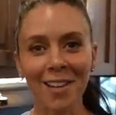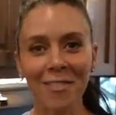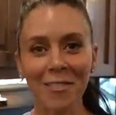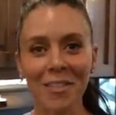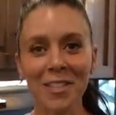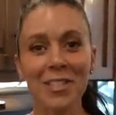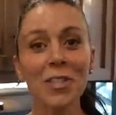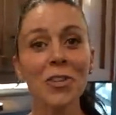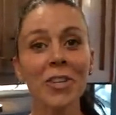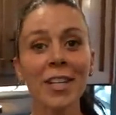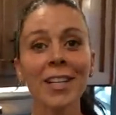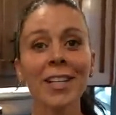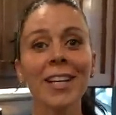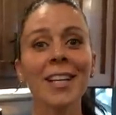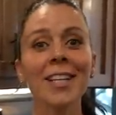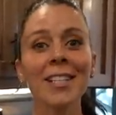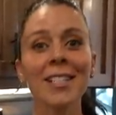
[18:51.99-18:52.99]
of this
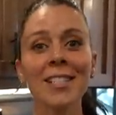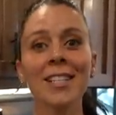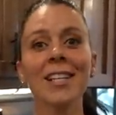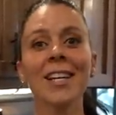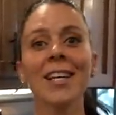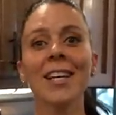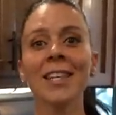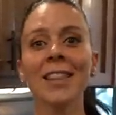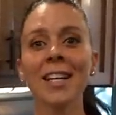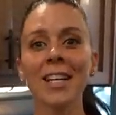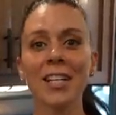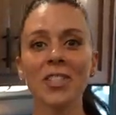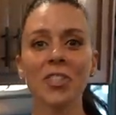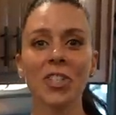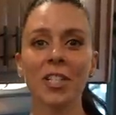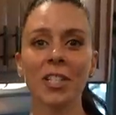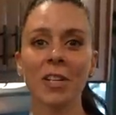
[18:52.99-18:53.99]
unit is in the
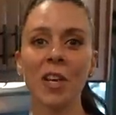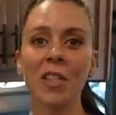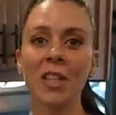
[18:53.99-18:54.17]
kitchen,